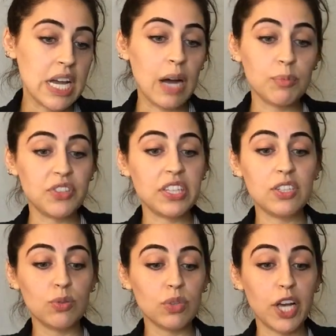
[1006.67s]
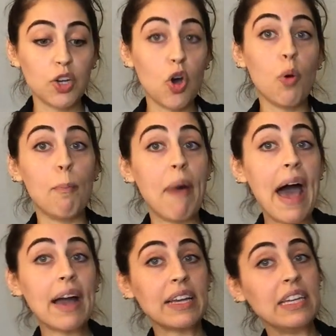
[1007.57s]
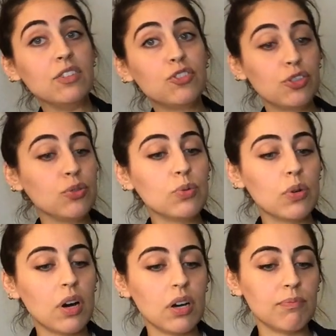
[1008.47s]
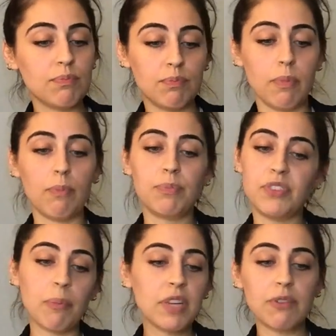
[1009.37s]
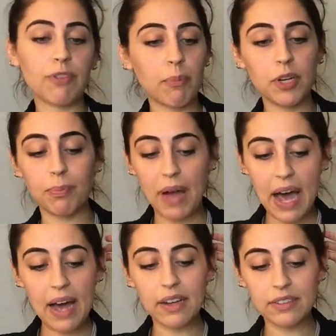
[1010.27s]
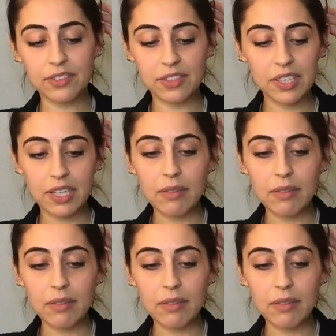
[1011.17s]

I'm seeing you like go back into something from your past.